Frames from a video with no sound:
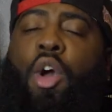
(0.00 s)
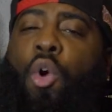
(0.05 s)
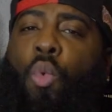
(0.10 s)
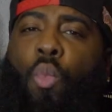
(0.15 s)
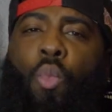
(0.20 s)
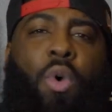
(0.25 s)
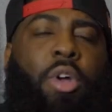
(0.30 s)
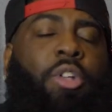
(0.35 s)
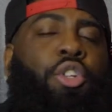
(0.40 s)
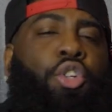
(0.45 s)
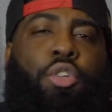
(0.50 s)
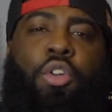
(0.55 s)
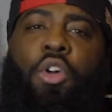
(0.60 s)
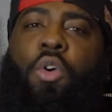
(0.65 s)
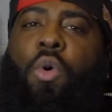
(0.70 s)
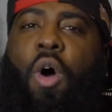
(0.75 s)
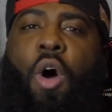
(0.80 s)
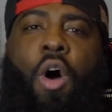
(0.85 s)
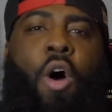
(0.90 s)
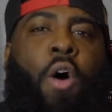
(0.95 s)
once you
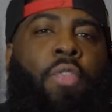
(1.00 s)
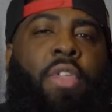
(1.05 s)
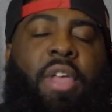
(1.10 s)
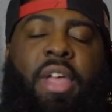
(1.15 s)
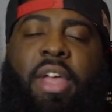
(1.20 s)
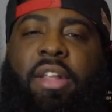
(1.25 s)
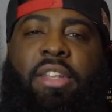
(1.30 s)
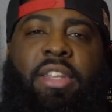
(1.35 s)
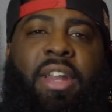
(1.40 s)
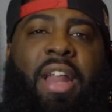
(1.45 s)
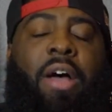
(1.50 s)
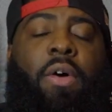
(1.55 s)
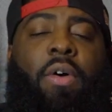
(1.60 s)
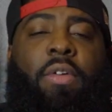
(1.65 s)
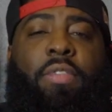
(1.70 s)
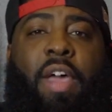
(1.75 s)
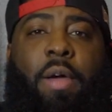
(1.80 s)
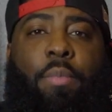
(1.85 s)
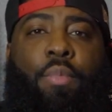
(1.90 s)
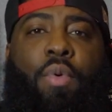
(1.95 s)
know all the ins and outs
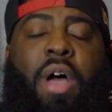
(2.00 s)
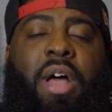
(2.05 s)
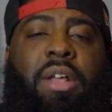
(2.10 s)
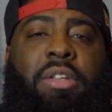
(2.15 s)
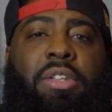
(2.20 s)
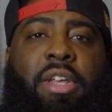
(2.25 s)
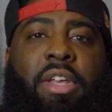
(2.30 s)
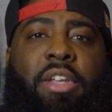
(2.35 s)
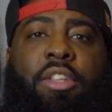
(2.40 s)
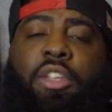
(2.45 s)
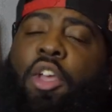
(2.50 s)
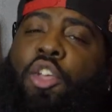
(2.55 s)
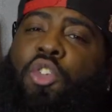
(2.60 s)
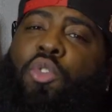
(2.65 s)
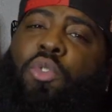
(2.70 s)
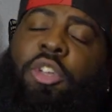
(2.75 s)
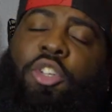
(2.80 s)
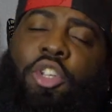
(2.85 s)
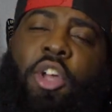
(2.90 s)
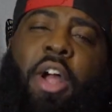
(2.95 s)
of that process,
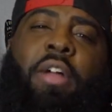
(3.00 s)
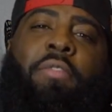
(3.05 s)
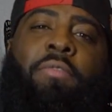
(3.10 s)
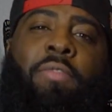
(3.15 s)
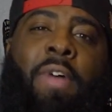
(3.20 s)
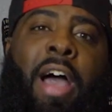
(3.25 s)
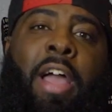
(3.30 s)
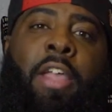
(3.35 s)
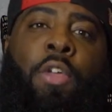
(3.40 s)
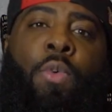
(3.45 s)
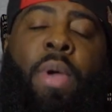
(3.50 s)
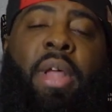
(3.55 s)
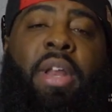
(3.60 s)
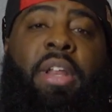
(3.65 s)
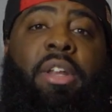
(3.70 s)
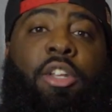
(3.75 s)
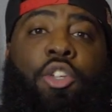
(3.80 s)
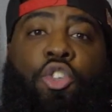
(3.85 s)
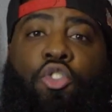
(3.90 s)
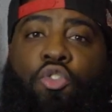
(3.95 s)
you can start
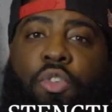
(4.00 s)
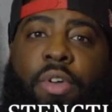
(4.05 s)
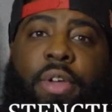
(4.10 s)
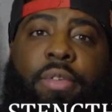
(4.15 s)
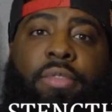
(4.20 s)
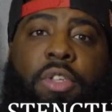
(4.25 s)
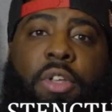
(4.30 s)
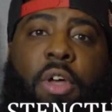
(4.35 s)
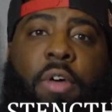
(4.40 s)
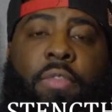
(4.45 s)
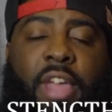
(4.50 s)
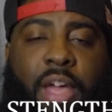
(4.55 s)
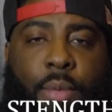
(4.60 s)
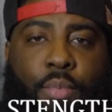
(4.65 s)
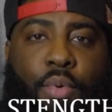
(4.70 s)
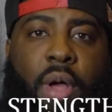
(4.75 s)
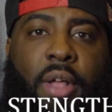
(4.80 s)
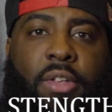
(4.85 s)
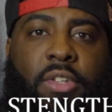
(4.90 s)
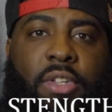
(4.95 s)
evaluating the strengths of that
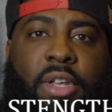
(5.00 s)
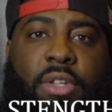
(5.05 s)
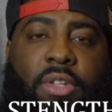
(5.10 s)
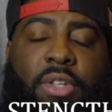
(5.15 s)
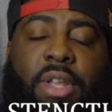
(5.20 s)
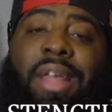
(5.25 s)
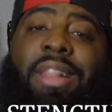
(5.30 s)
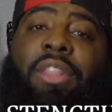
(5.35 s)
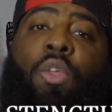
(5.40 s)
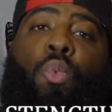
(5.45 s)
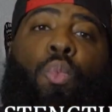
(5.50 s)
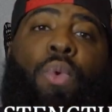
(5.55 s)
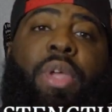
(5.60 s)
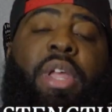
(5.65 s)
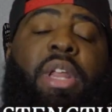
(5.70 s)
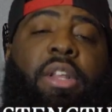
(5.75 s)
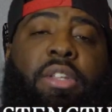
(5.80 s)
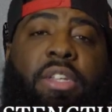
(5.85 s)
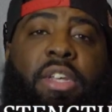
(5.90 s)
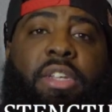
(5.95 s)
process and the
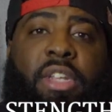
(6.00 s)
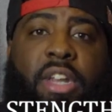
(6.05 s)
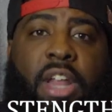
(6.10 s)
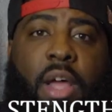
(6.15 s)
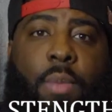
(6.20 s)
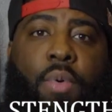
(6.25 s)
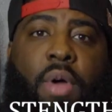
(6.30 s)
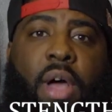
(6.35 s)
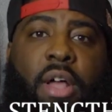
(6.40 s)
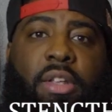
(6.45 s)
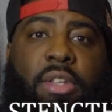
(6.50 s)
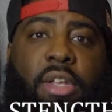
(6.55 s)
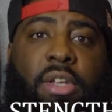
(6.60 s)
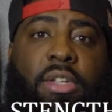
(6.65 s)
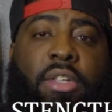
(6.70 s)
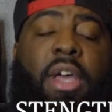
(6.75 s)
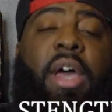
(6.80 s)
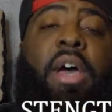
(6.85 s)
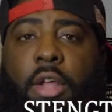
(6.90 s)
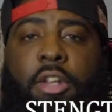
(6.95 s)
weaknesses in that
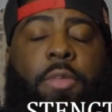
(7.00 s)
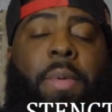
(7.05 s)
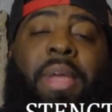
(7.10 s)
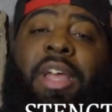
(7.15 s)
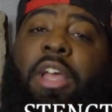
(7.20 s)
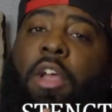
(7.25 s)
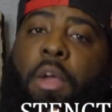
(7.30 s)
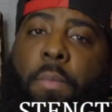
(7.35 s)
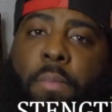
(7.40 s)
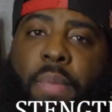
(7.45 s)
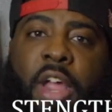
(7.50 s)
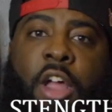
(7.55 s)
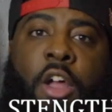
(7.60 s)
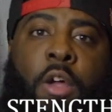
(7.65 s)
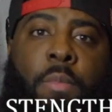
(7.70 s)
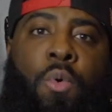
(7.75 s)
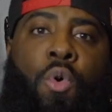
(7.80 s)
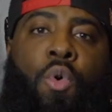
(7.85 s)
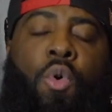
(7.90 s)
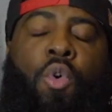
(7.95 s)
process to make a
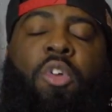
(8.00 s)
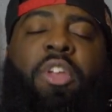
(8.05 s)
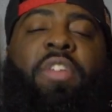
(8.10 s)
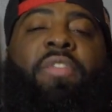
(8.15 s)
comparable or